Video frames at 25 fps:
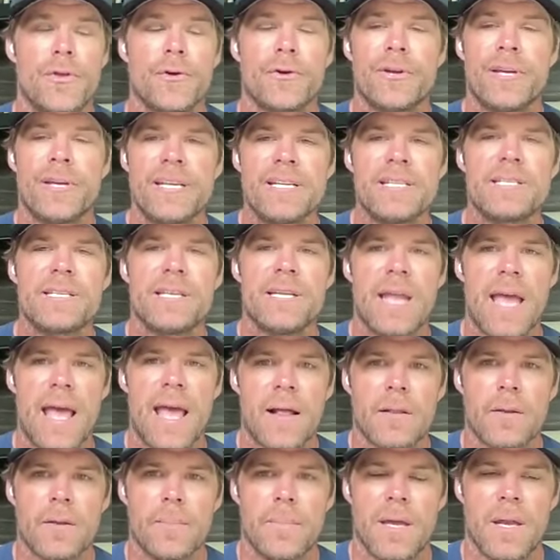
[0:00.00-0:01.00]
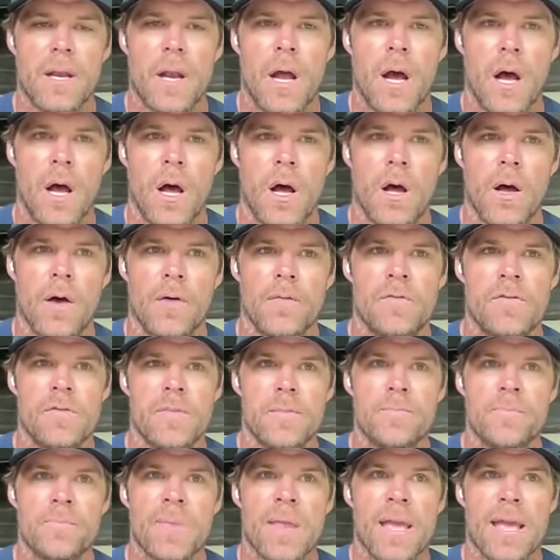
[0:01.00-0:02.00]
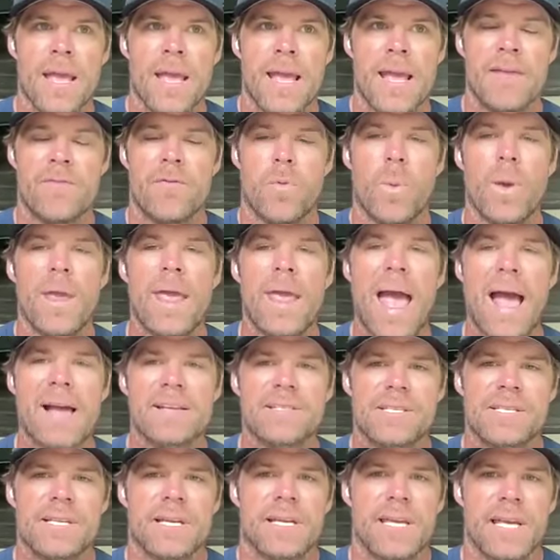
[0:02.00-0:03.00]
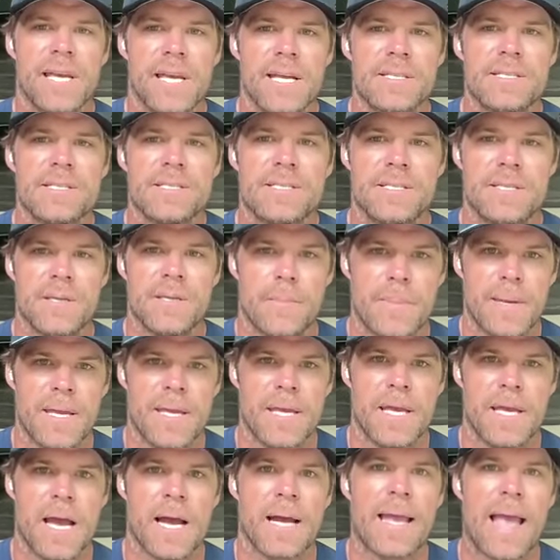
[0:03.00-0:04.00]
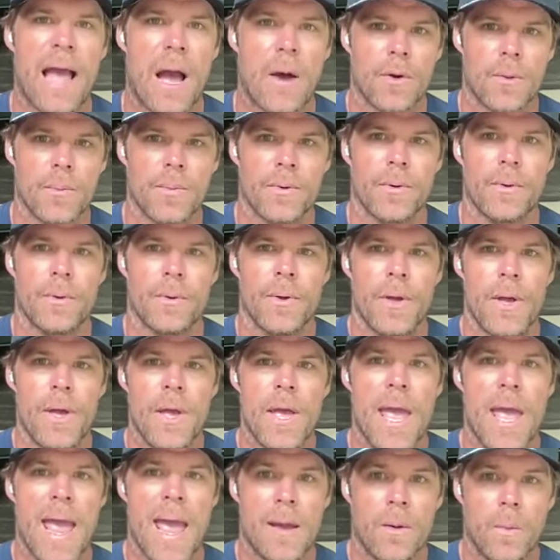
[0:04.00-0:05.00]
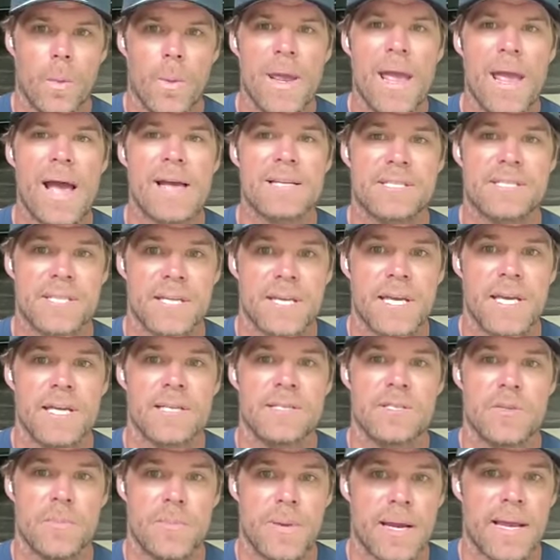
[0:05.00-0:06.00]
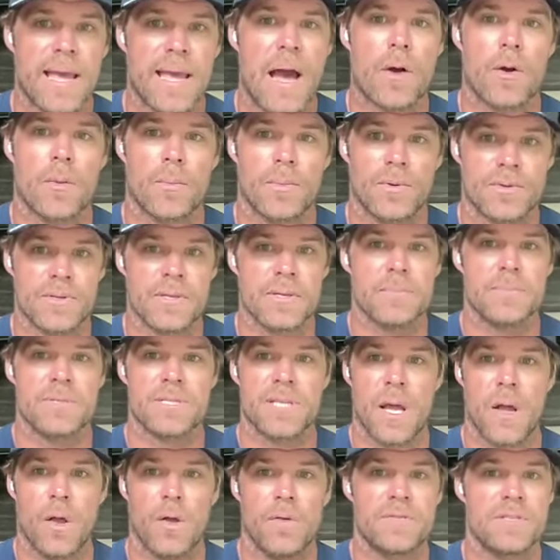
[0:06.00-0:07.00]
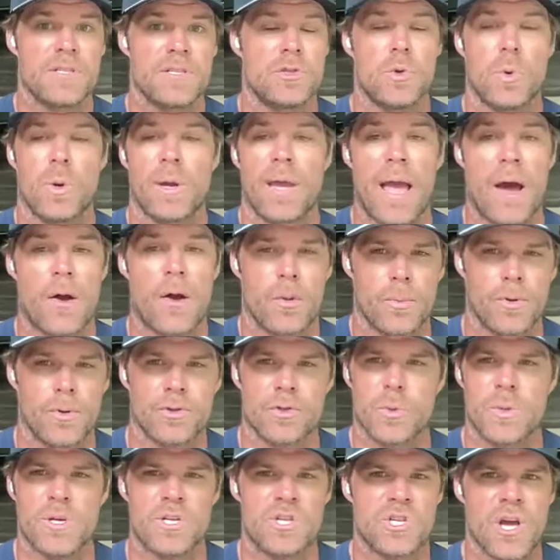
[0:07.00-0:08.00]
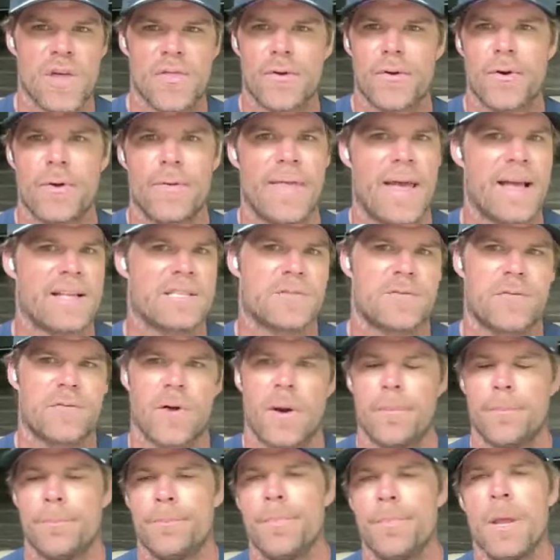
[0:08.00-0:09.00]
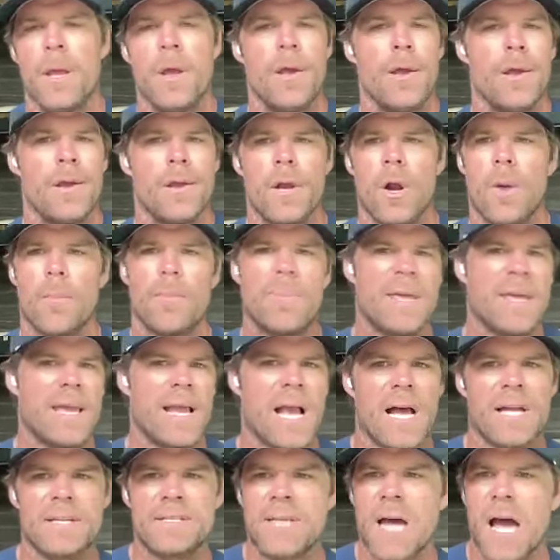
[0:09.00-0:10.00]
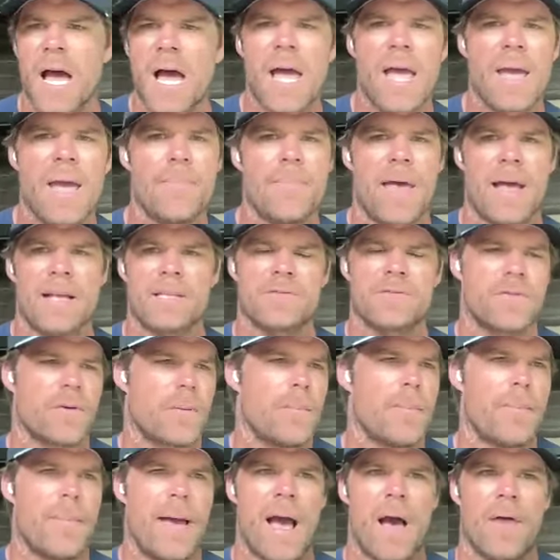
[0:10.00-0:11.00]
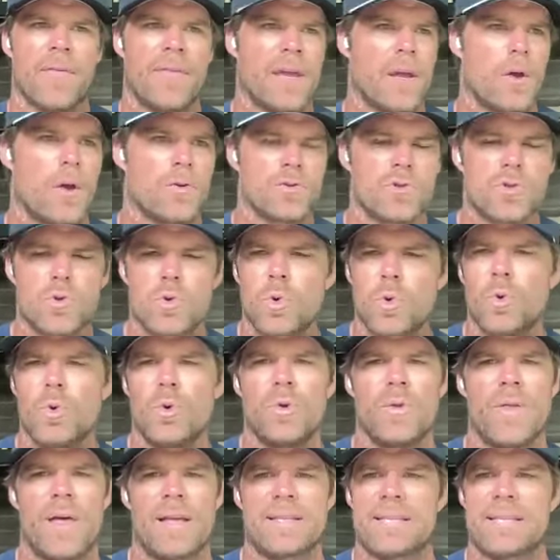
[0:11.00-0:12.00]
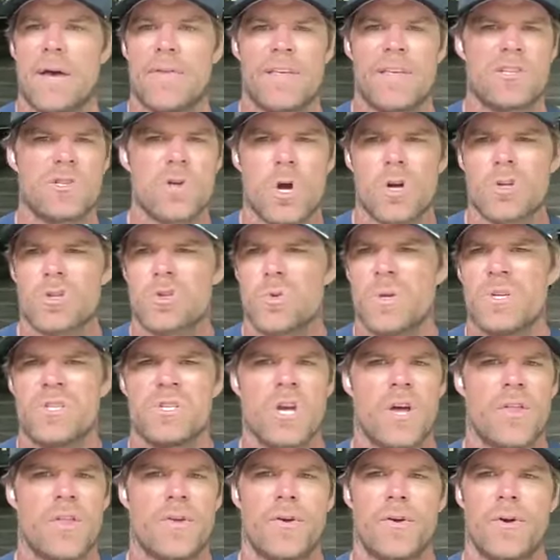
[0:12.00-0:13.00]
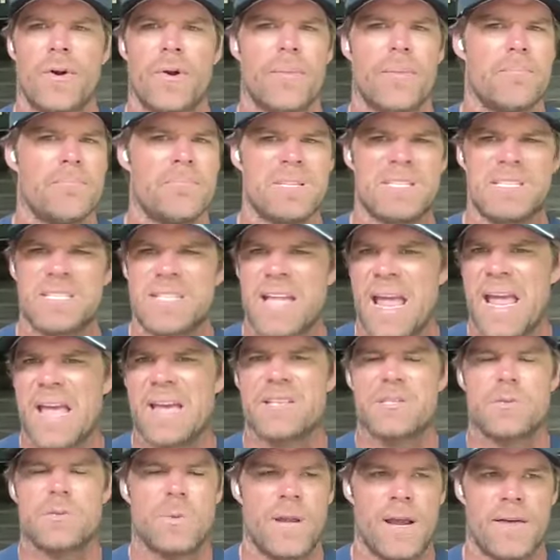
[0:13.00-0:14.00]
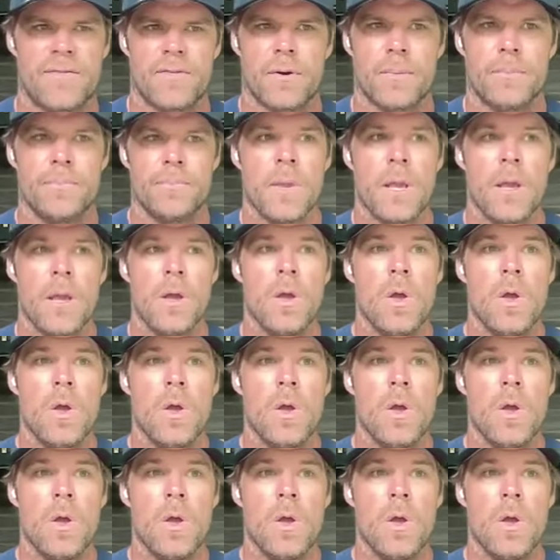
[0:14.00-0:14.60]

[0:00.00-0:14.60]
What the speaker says: there is an element of if we ask the kids to be accountable and we ask the kids to be accountable to themselves and to accountable to each other, and that's from being on time, that's from how they go to school, that's how they talk to each other, mistakes, whatever.